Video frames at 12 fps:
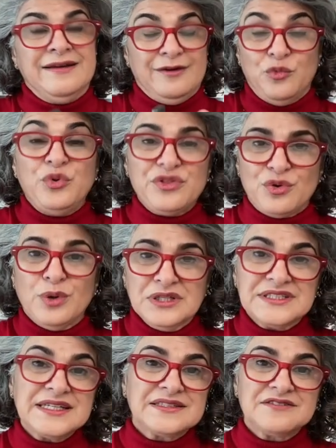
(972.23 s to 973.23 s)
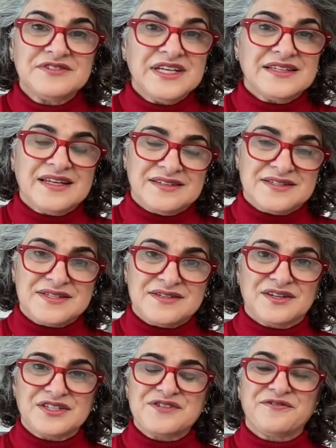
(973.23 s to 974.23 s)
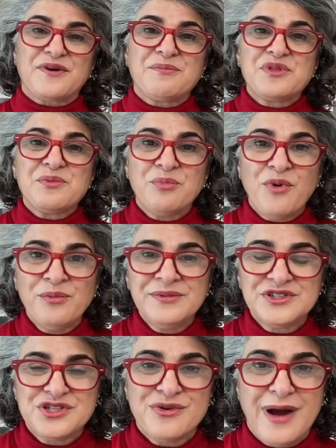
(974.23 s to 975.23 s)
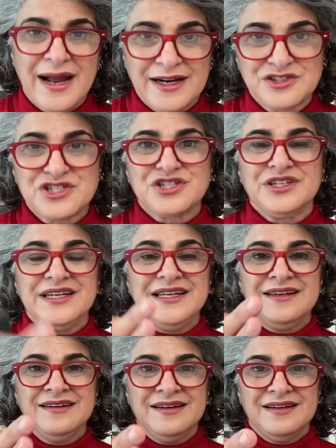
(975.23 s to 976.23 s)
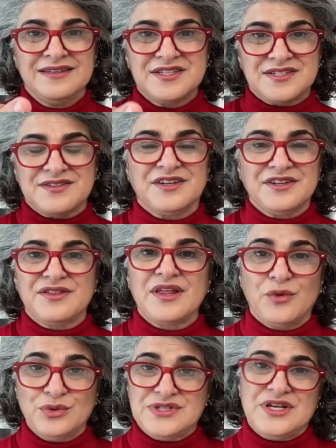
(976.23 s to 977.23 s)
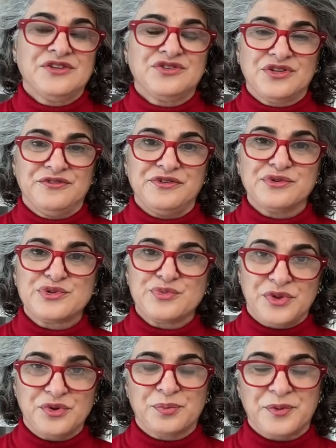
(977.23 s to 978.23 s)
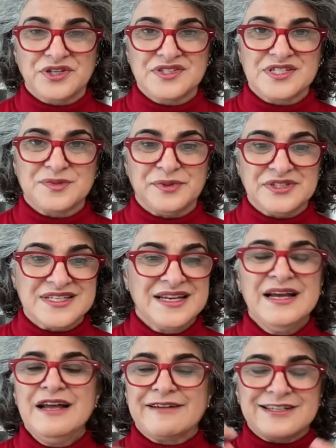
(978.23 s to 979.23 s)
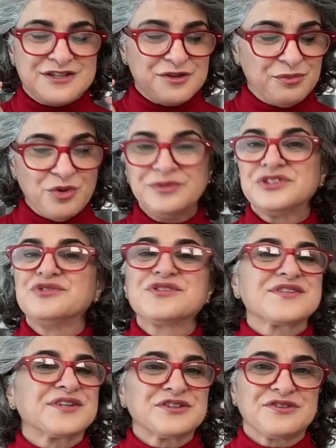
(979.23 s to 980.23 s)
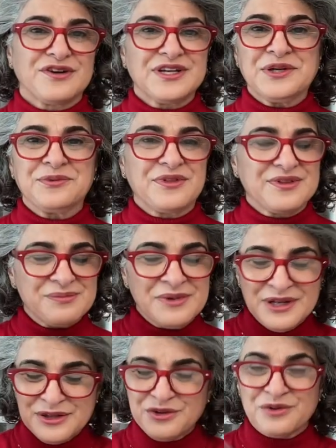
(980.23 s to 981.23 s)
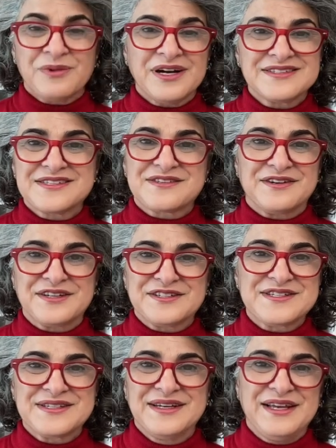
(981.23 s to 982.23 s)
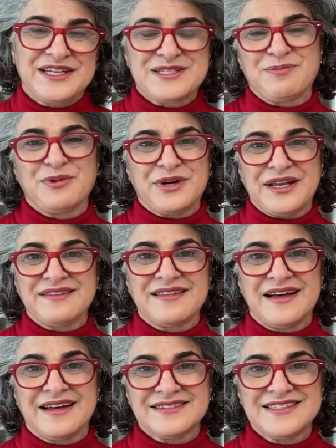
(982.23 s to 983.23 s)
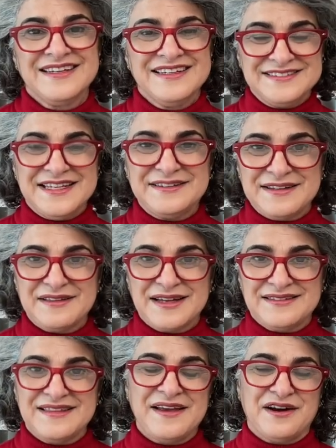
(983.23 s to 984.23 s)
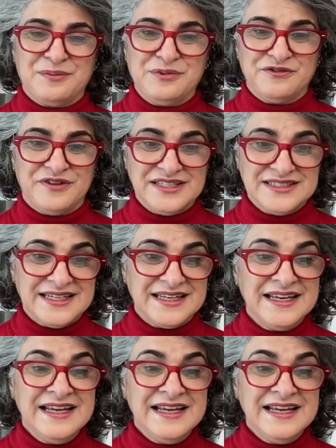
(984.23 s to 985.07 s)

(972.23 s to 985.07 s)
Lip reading: with qualitative data, it starts from the moment you actually start those interviews with your participants. Because the moment you start talking with them, your mind starts exploring that data that they are providing.